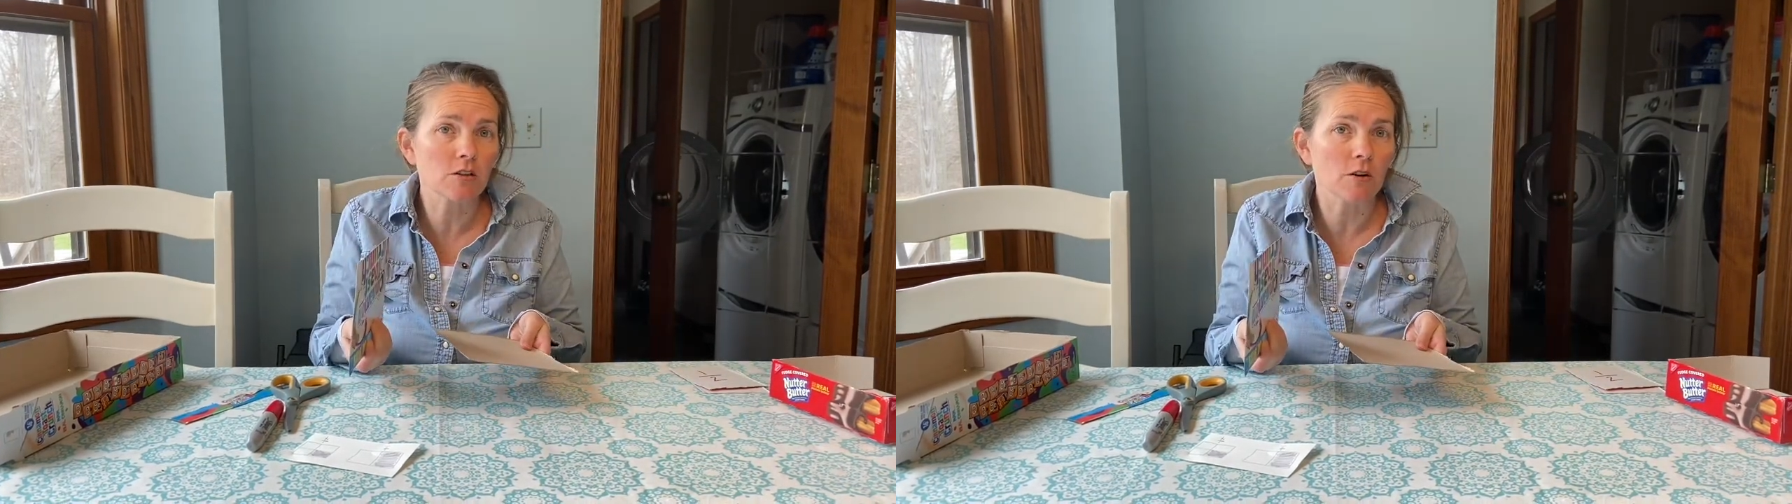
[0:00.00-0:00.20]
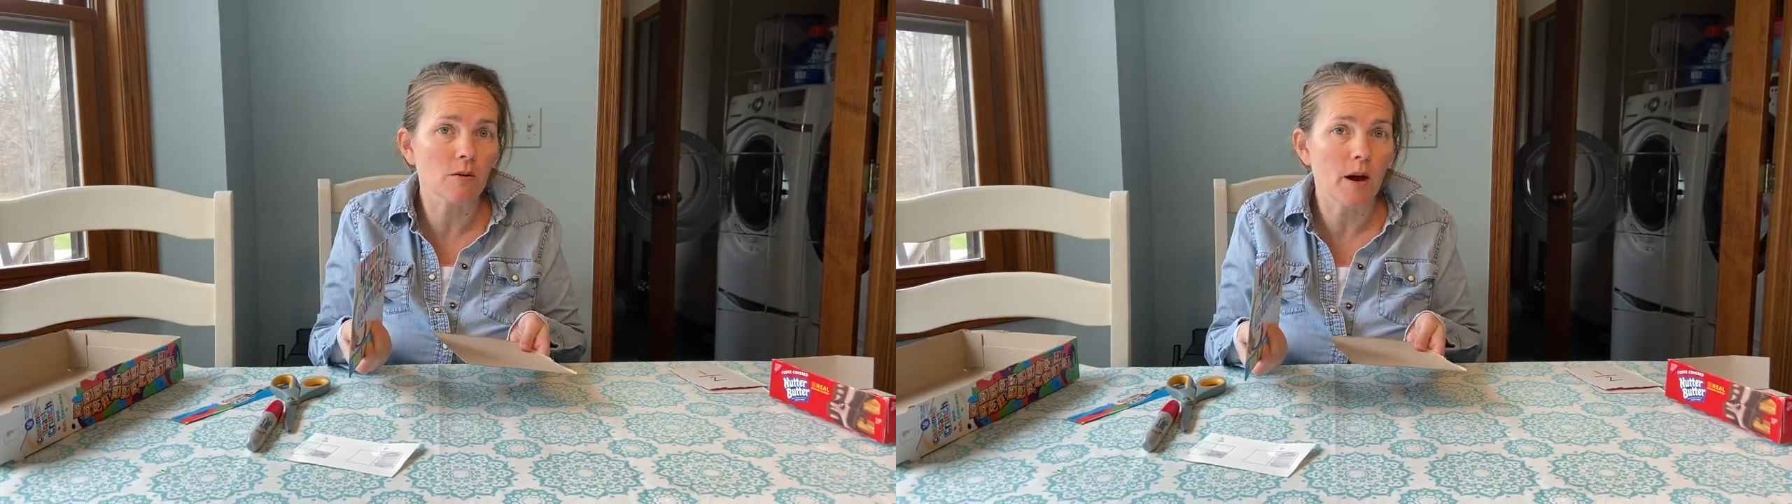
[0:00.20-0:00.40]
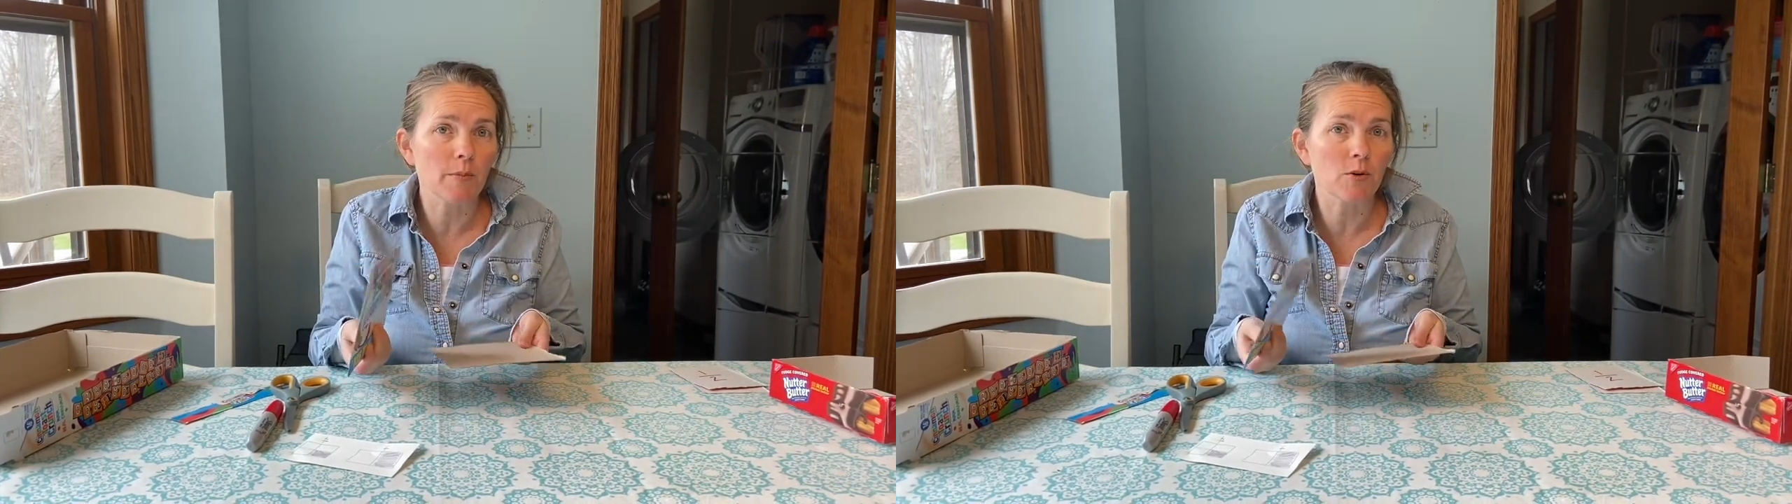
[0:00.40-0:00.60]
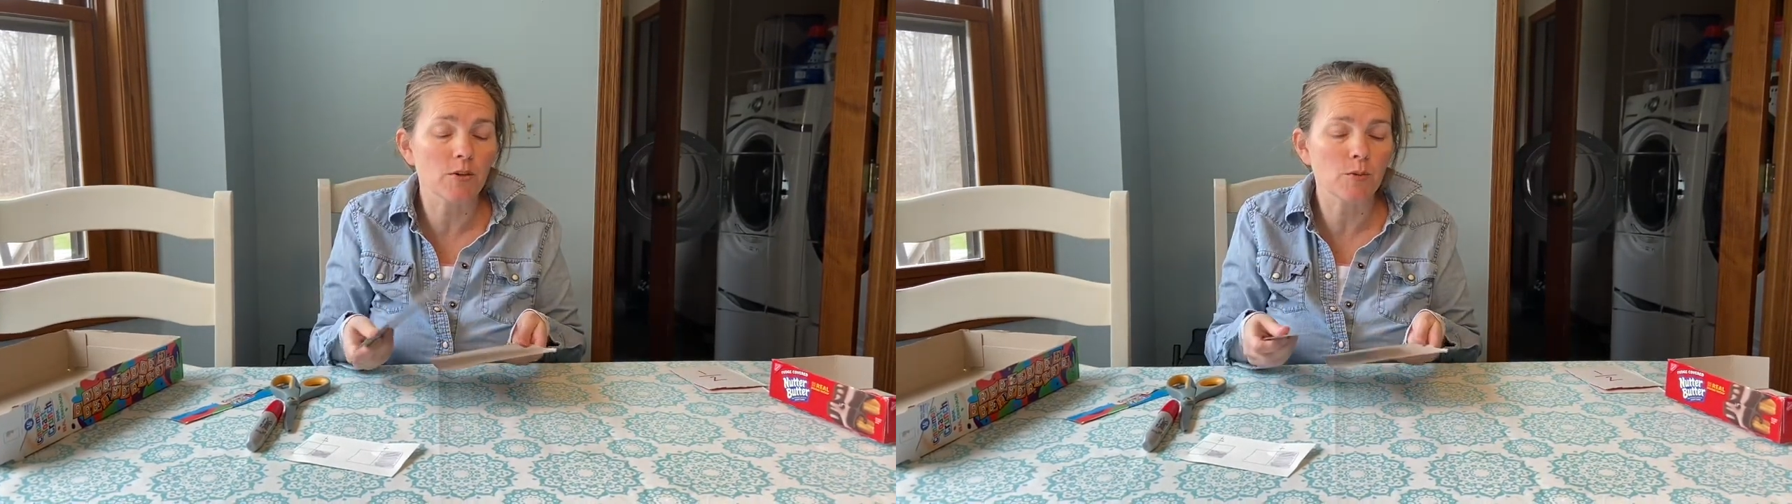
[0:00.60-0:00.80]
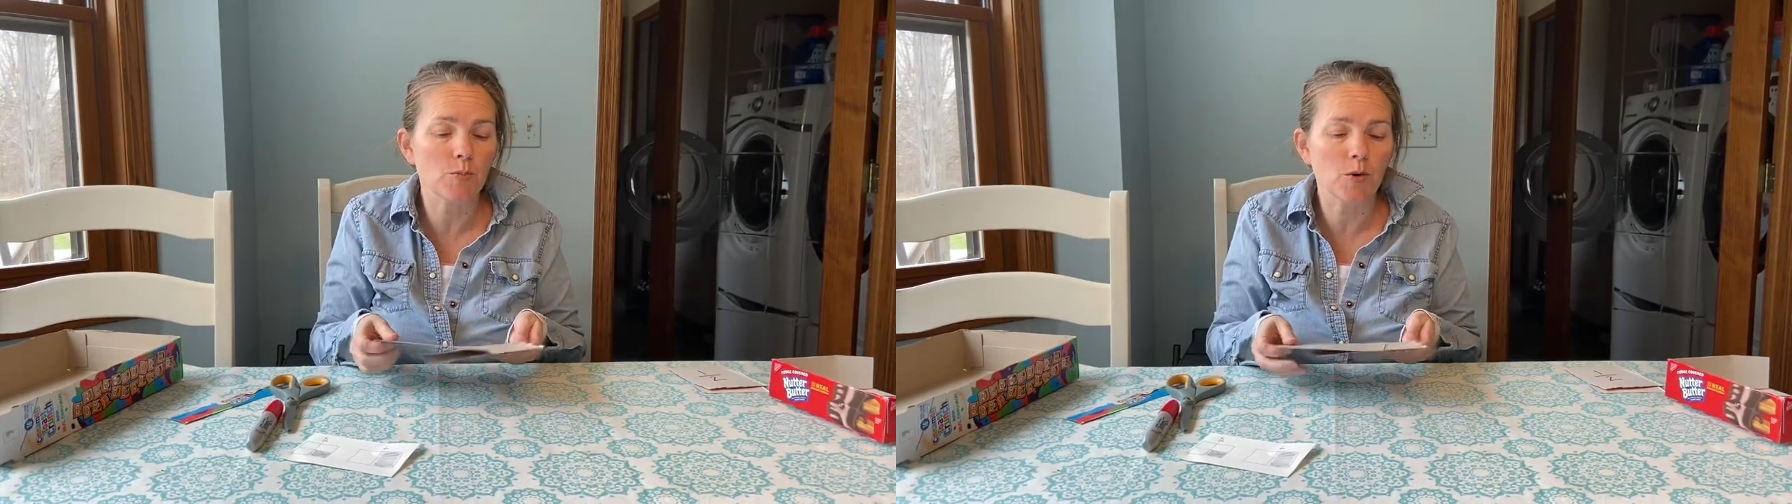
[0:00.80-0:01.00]
though. I'm going
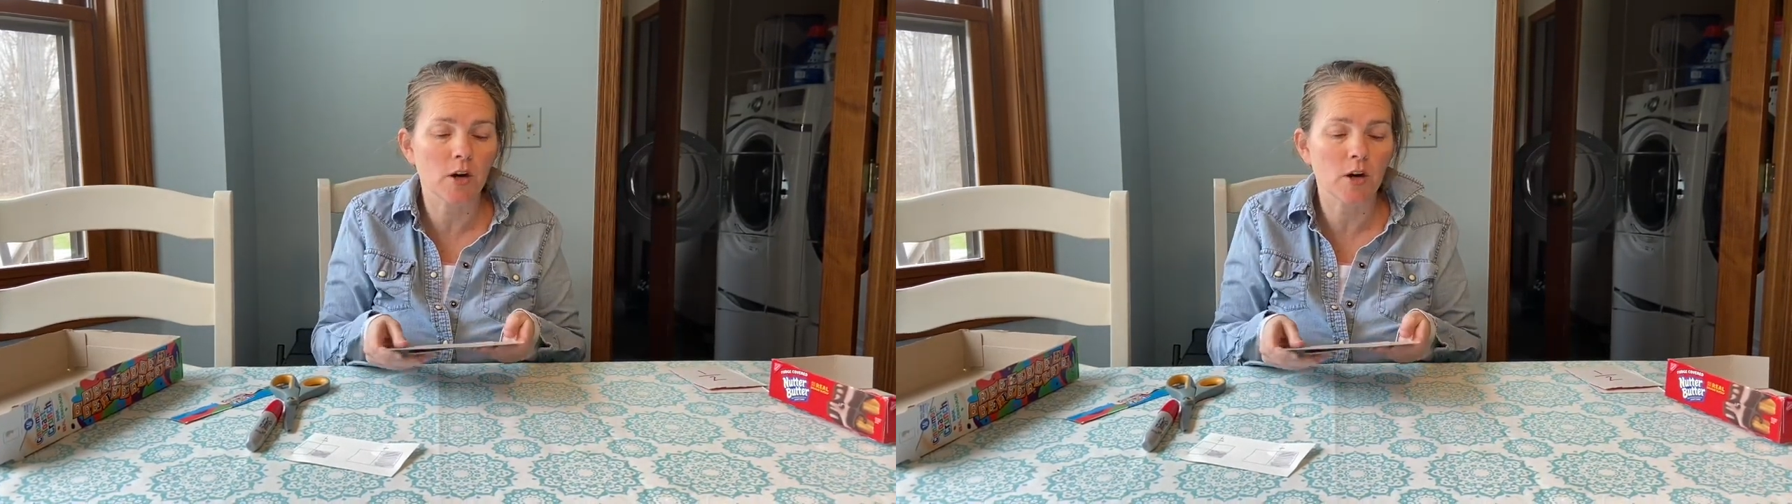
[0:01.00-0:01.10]
to cut